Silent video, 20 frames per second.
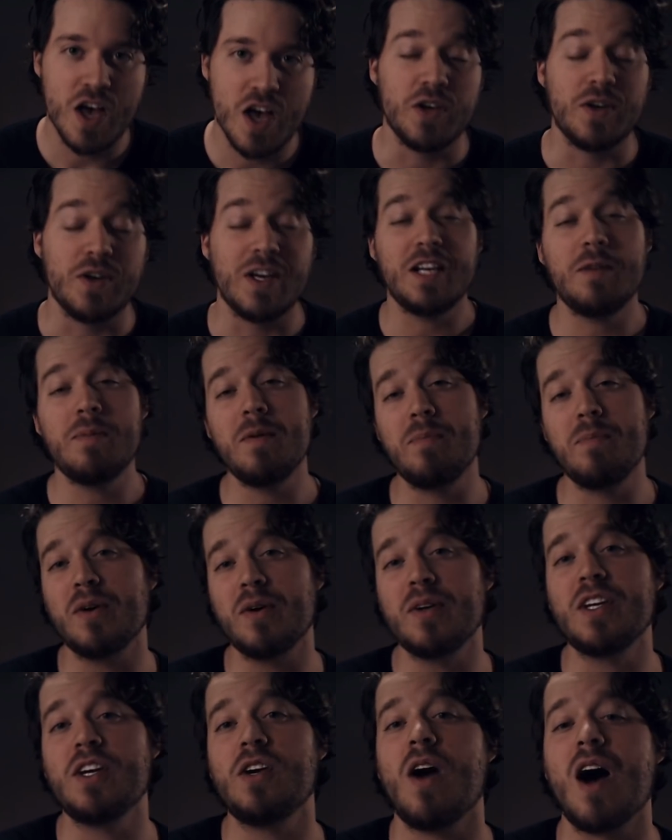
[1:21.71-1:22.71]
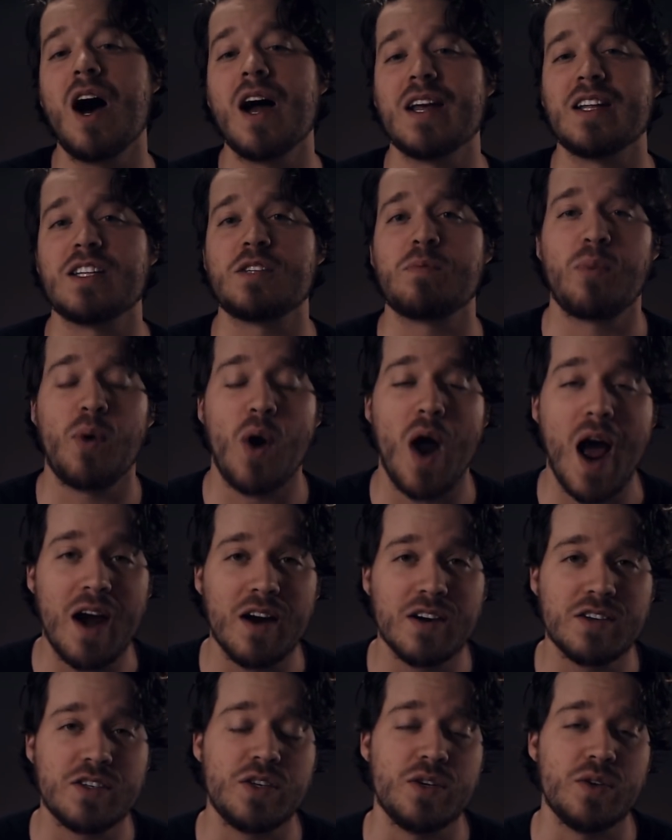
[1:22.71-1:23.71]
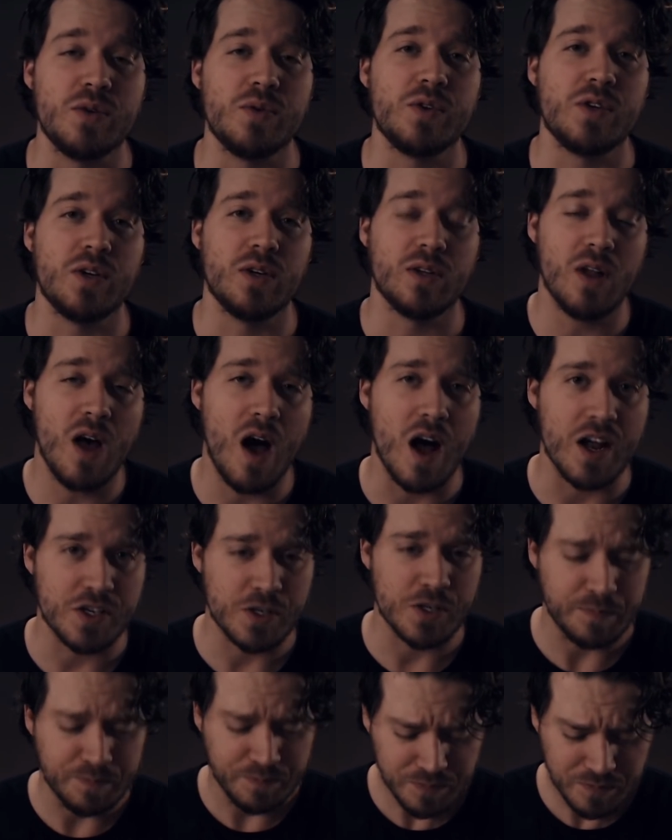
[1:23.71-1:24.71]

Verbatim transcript: You need to be building your audience prior to your launch.